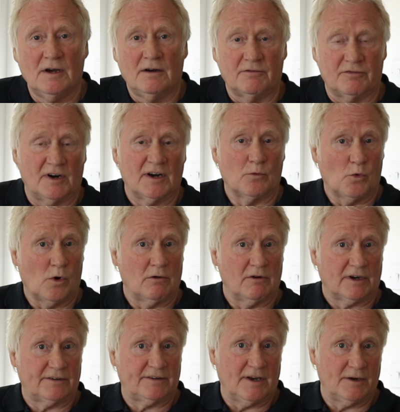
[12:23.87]
Frank
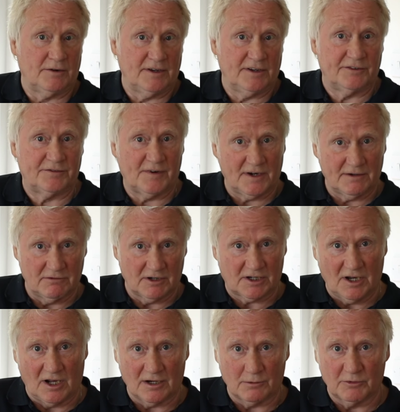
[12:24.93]
Warwick said his favourite
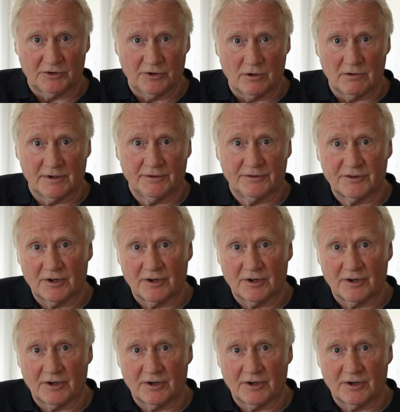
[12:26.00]
colour was orange.